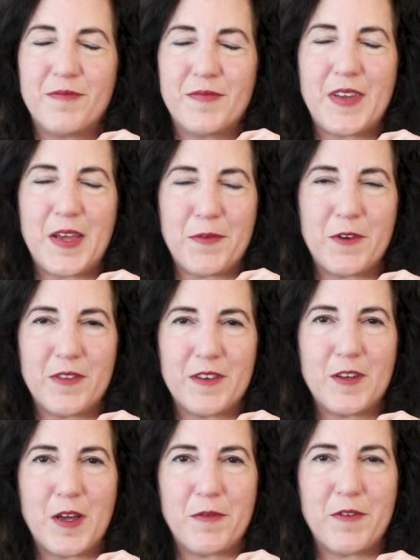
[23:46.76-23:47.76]
Tapping on the
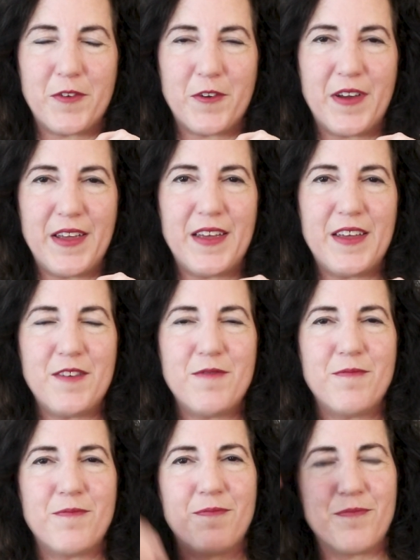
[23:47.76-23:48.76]
top of your head.
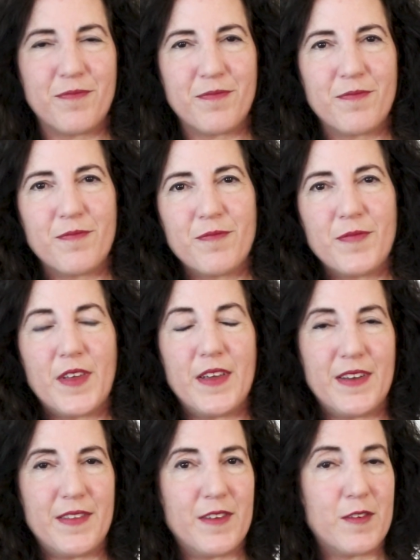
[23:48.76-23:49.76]
And
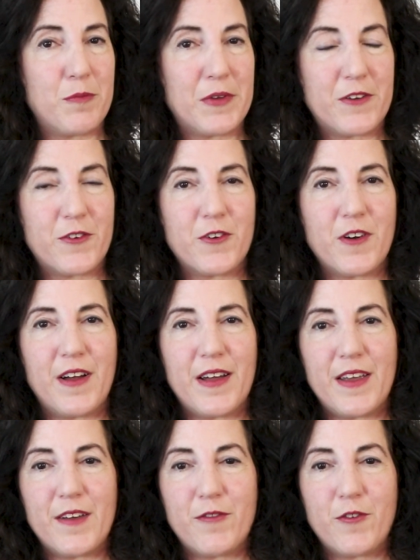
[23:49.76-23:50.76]
in this picture I
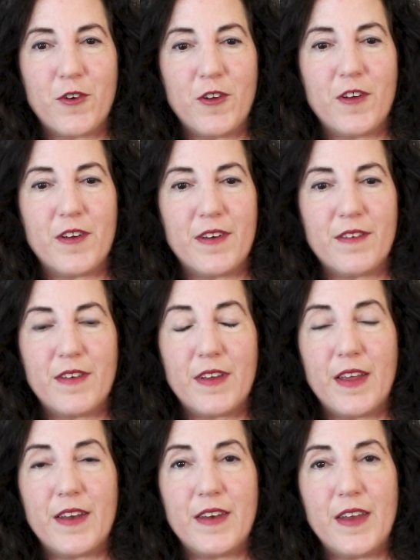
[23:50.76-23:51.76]
have drawn
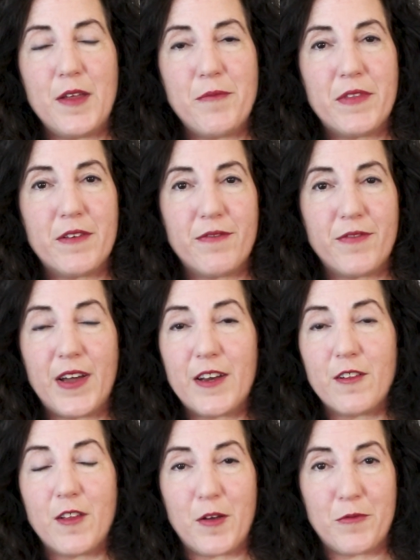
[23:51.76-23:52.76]
and named the
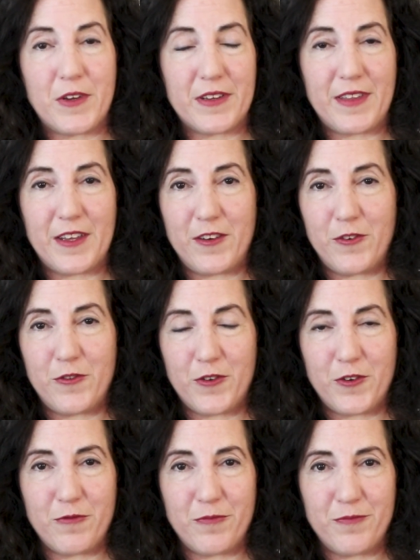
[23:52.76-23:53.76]
final object that you
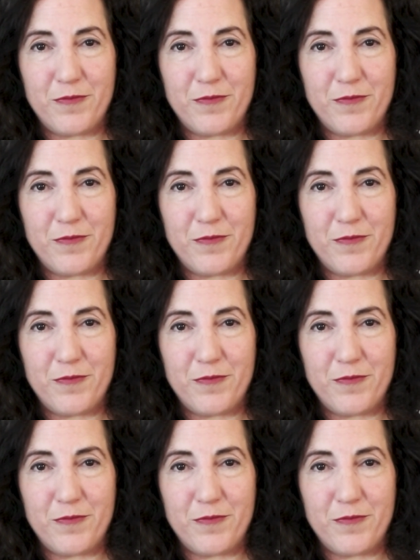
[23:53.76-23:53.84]
drew.